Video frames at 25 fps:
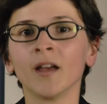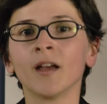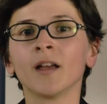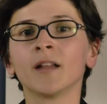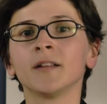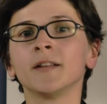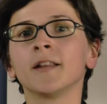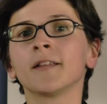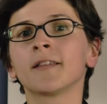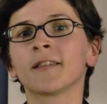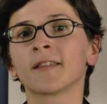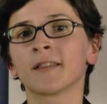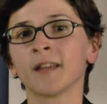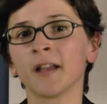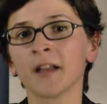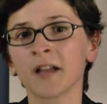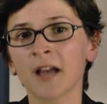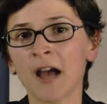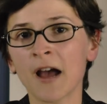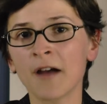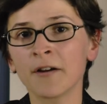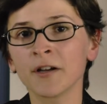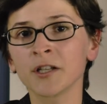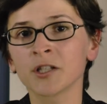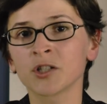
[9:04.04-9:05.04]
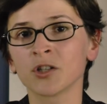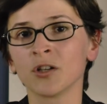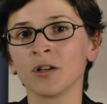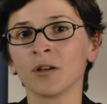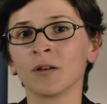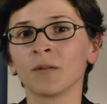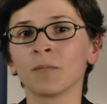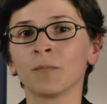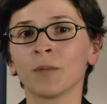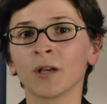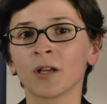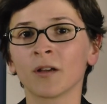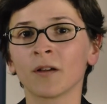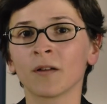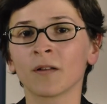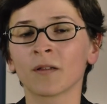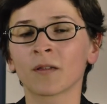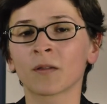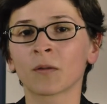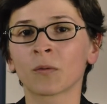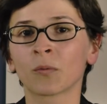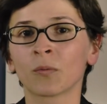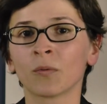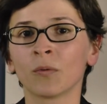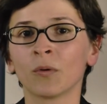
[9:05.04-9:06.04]
This is encouraging
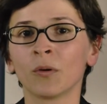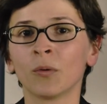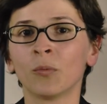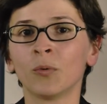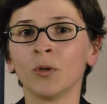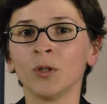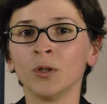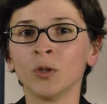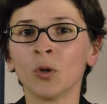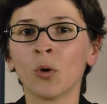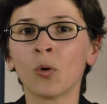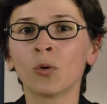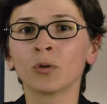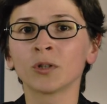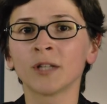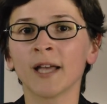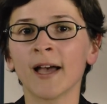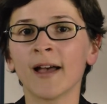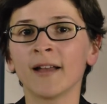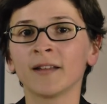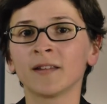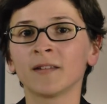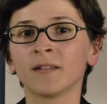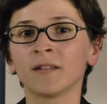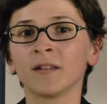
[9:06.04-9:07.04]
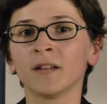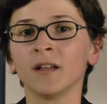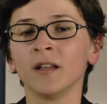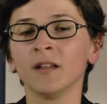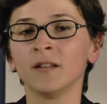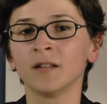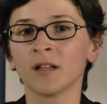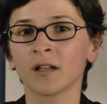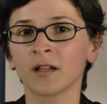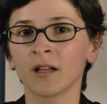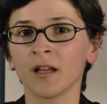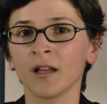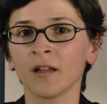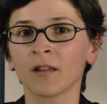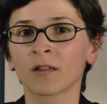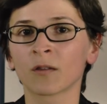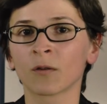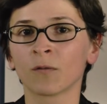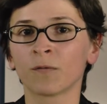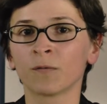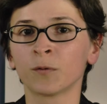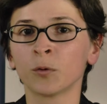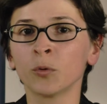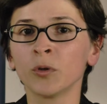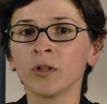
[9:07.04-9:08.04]
because we know that in the case of
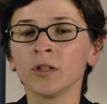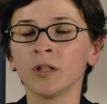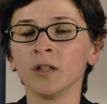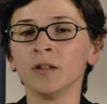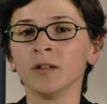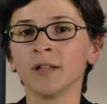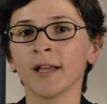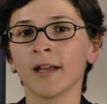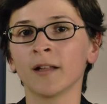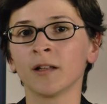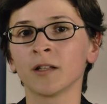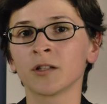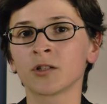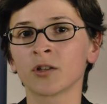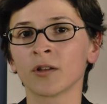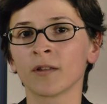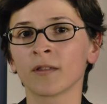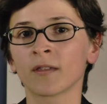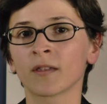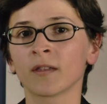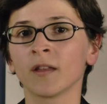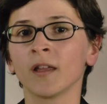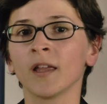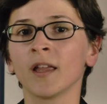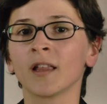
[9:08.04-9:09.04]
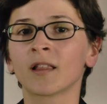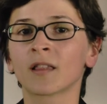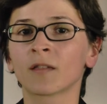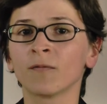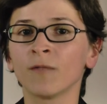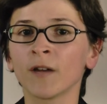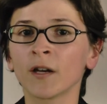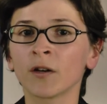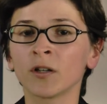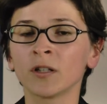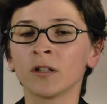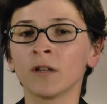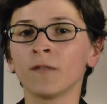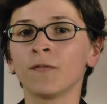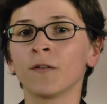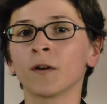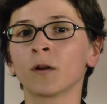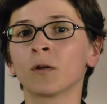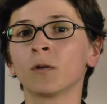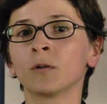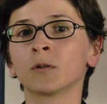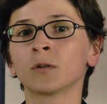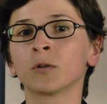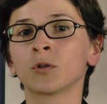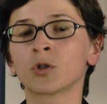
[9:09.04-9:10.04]
fluid intelligence, it's very
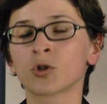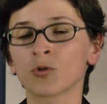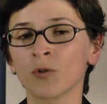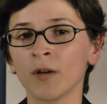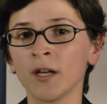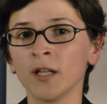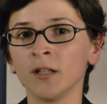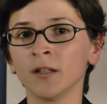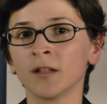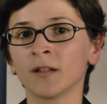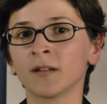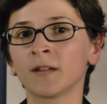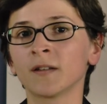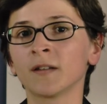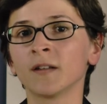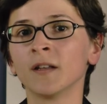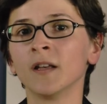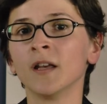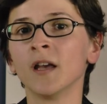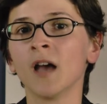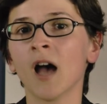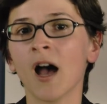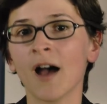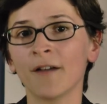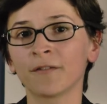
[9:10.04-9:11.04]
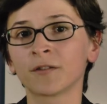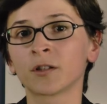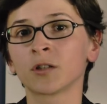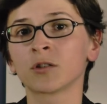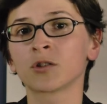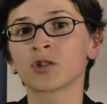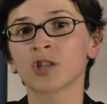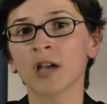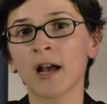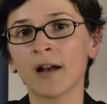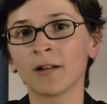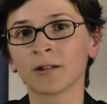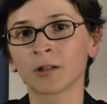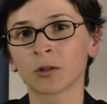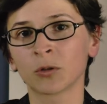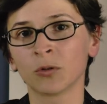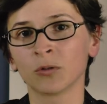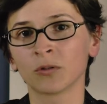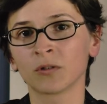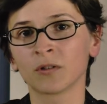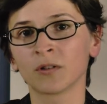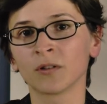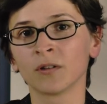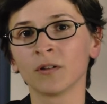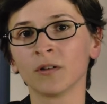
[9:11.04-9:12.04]
difficult to train it after
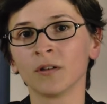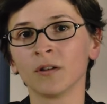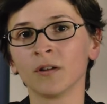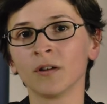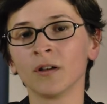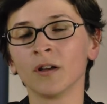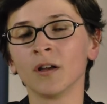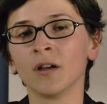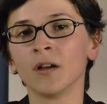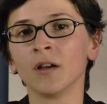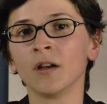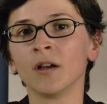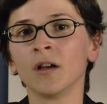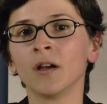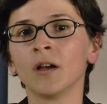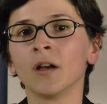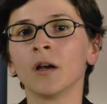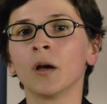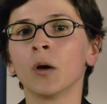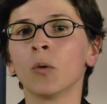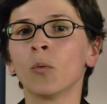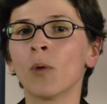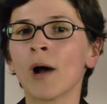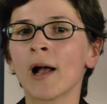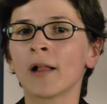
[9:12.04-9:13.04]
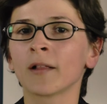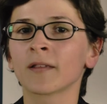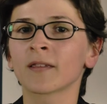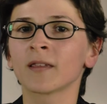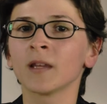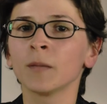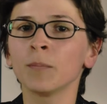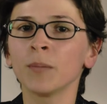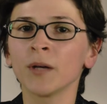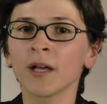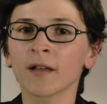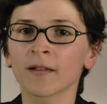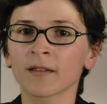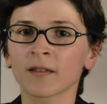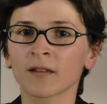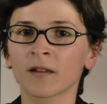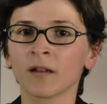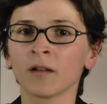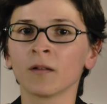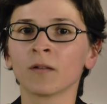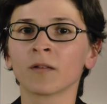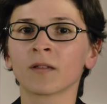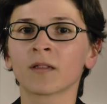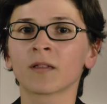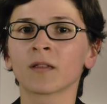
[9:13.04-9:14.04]
childhood, while CPS
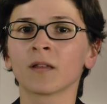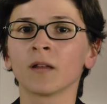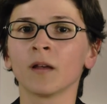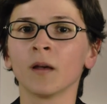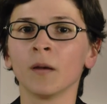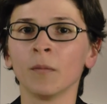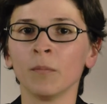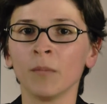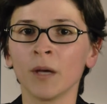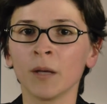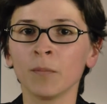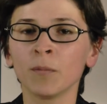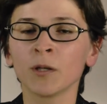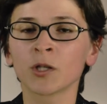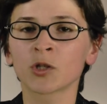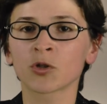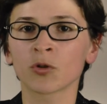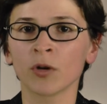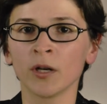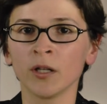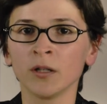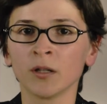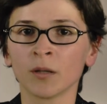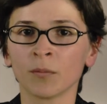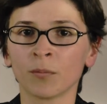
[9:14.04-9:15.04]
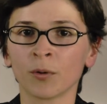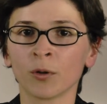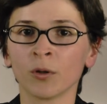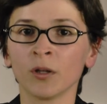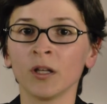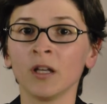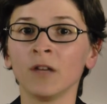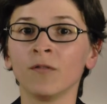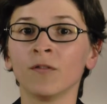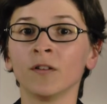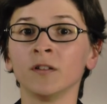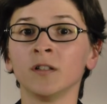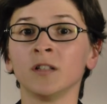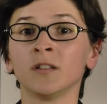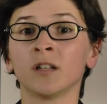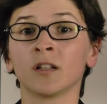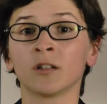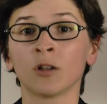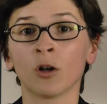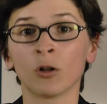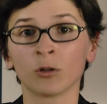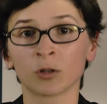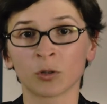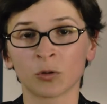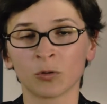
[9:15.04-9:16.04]
skills may be trainable even in
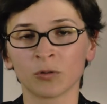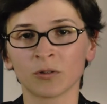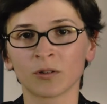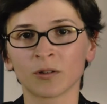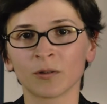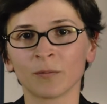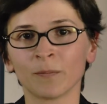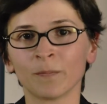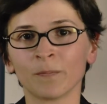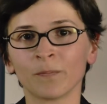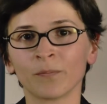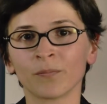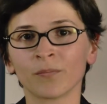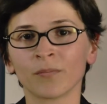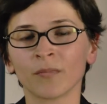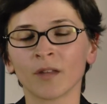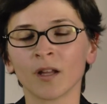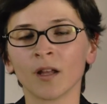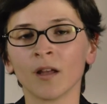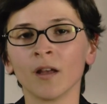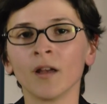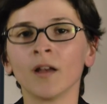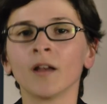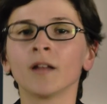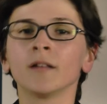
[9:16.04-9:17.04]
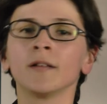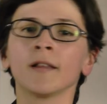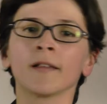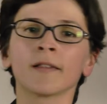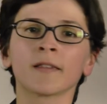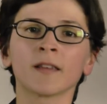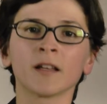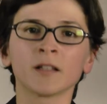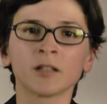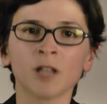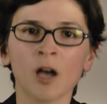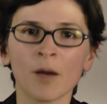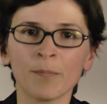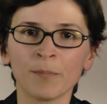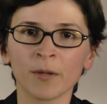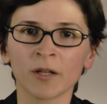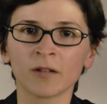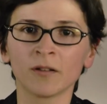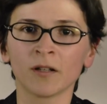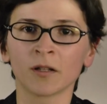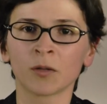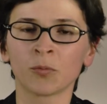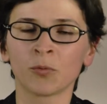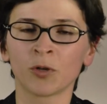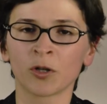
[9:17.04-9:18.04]
adulthood. This is a topic
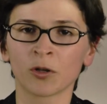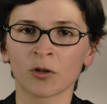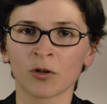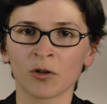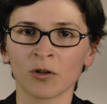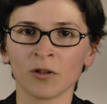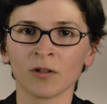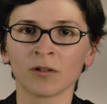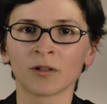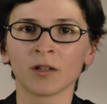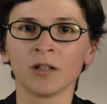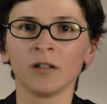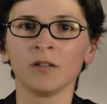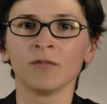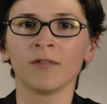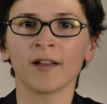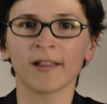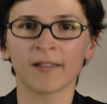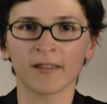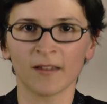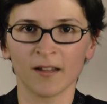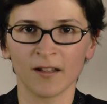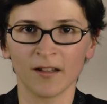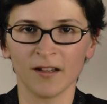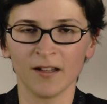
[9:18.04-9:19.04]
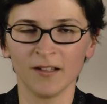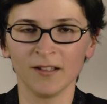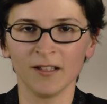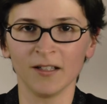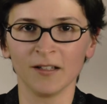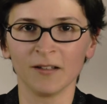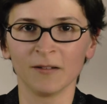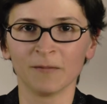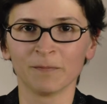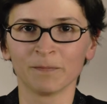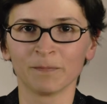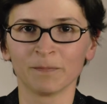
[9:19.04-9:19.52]
that we're currently investigating.